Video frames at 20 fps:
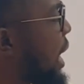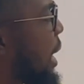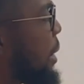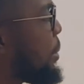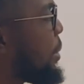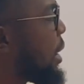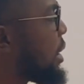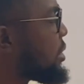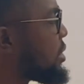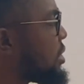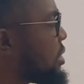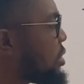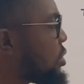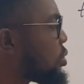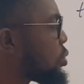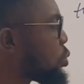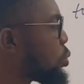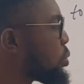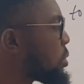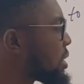amount is
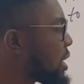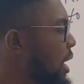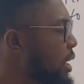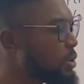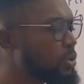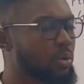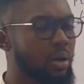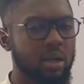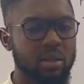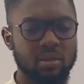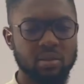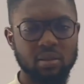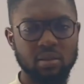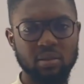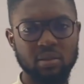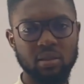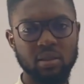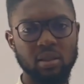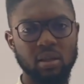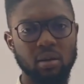
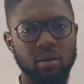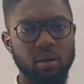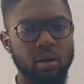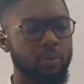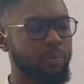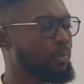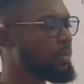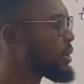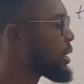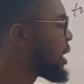2,060 naira.